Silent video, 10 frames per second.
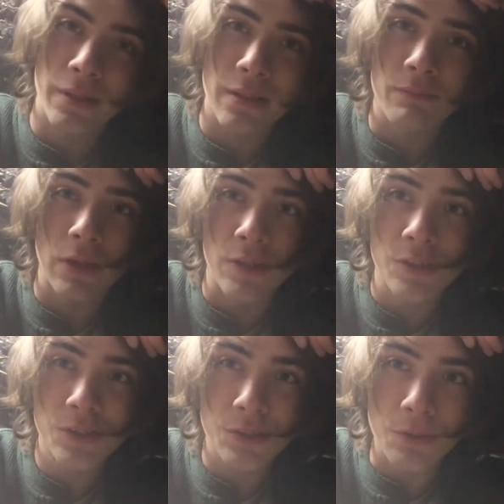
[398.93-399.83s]
like a very
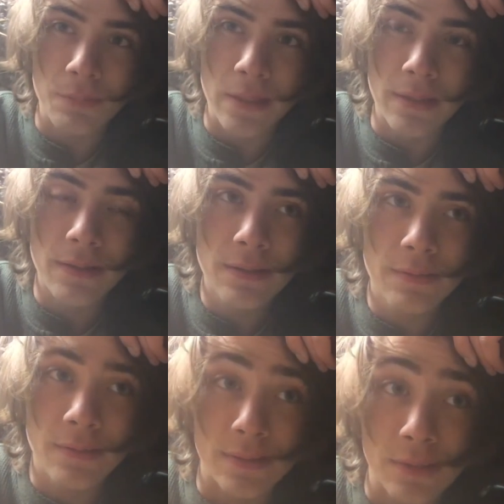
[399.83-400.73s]
stupid
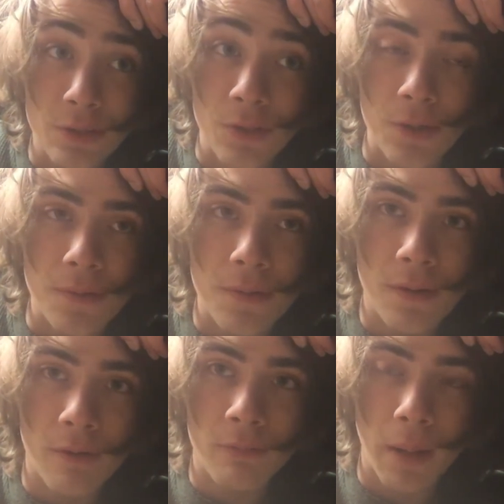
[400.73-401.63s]
decision
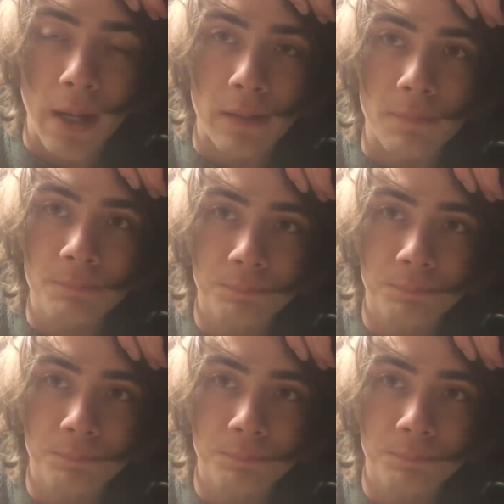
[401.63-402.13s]
of mine,